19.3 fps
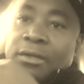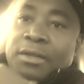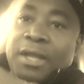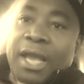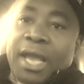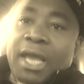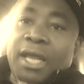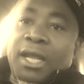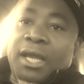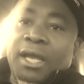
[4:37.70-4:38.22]

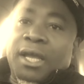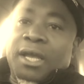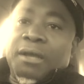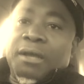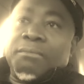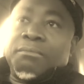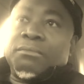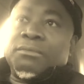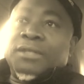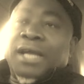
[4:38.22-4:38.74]
that
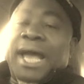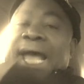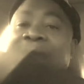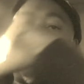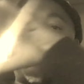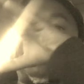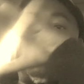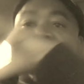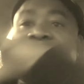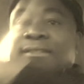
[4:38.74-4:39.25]
uh, the
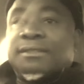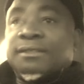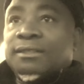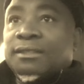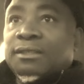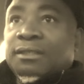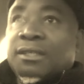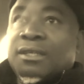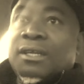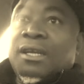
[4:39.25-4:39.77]
acid
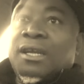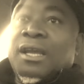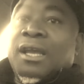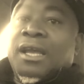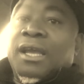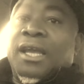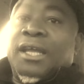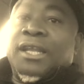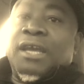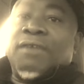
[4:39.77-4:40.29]

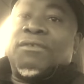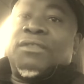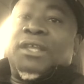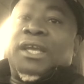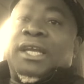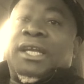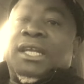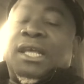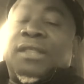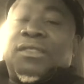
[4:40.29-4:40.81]
and
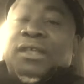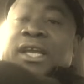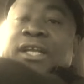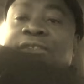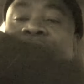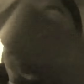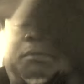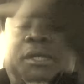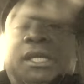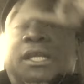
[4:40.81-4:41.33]
everything in that thing
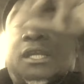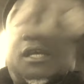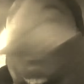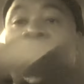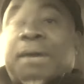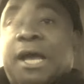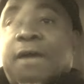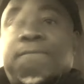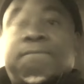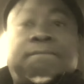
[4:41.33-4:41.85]
is gonna begin to
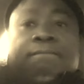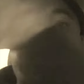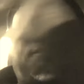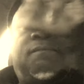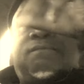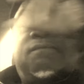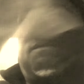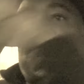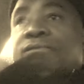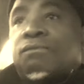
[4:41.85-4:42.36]
come out.
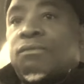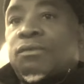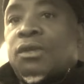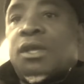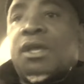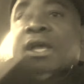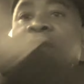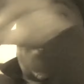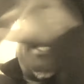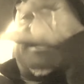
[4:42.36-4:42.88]

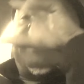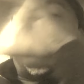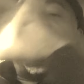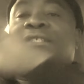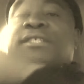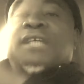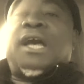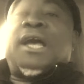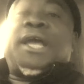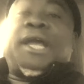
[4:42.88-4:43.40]
And
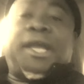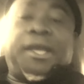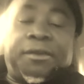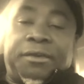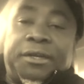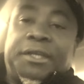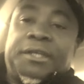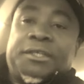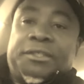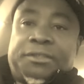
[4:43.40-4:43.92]
that's how
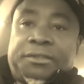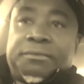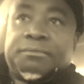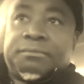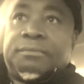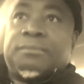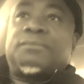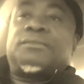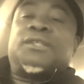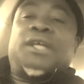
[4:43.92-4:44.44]
anger is.
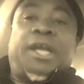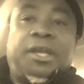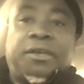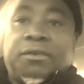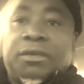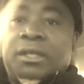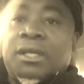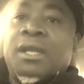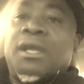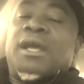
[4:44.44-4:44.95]

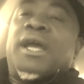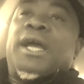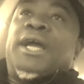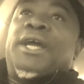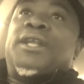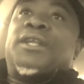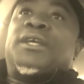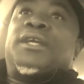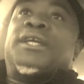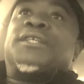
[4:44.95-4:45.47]
Anger.
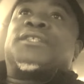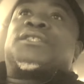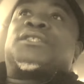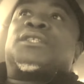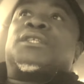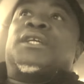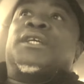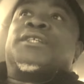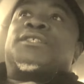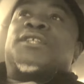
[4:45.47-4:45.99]
And
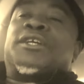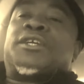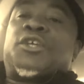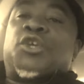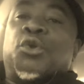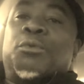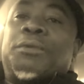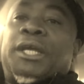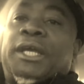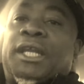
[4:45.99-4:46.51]
it's it's
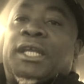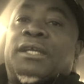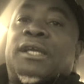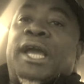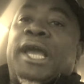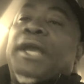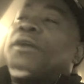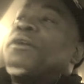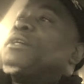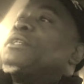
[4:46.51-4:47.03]
accumulated.
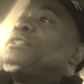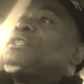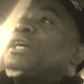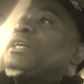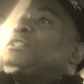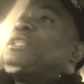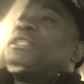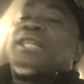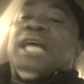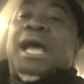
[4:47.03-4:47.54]
Anger
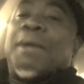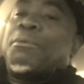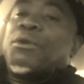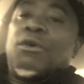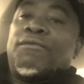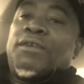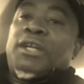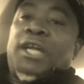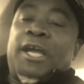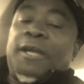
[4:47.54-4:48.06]
doesn't just
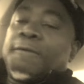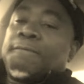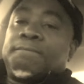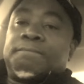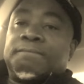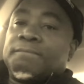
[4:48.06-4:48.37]
happen overnight.